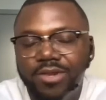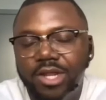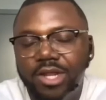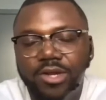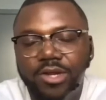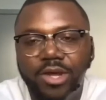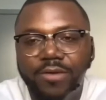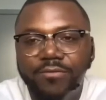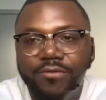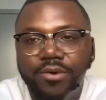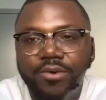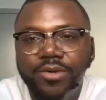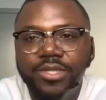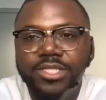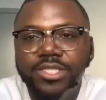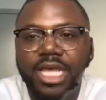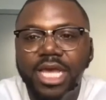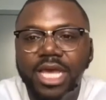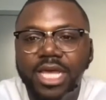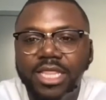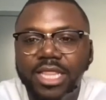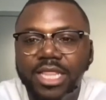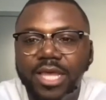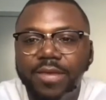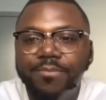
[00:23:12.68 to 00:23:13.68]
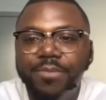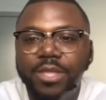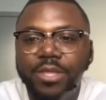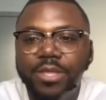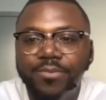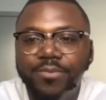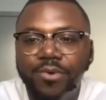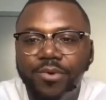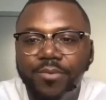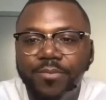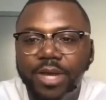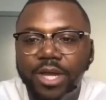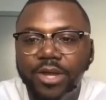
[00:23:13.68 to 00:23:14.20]
I don't, I don't know I've always had like
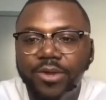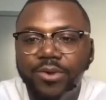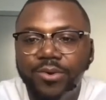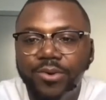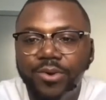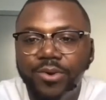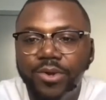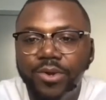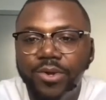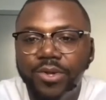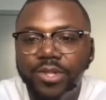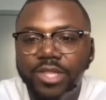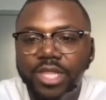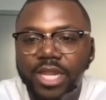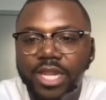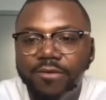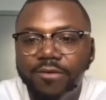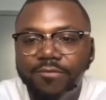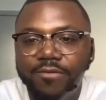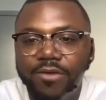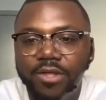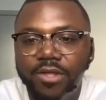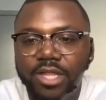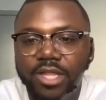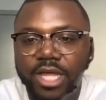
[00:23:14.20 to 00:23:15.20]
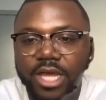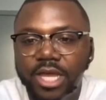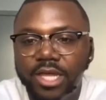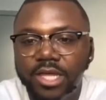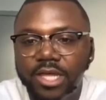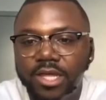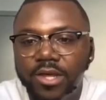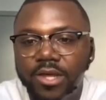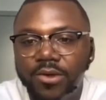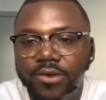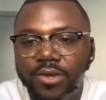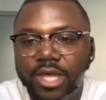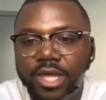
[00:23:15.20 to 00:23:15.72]
people in my corner that I felt like
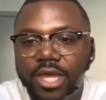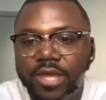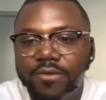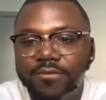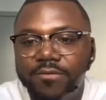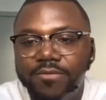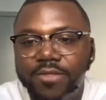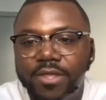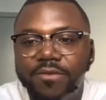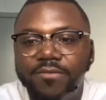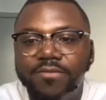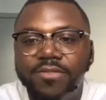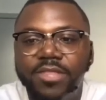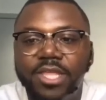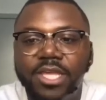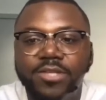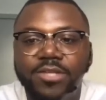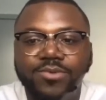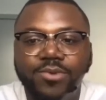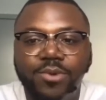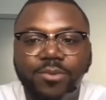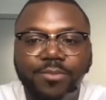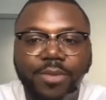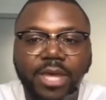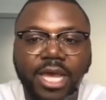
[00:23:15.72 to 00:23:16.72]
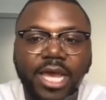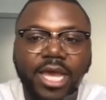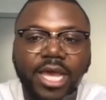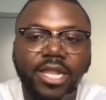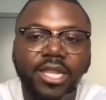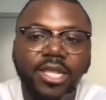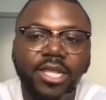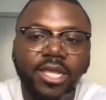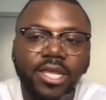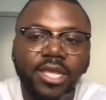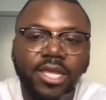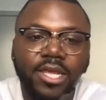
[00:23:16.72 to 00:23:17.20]
okay if if things were bad,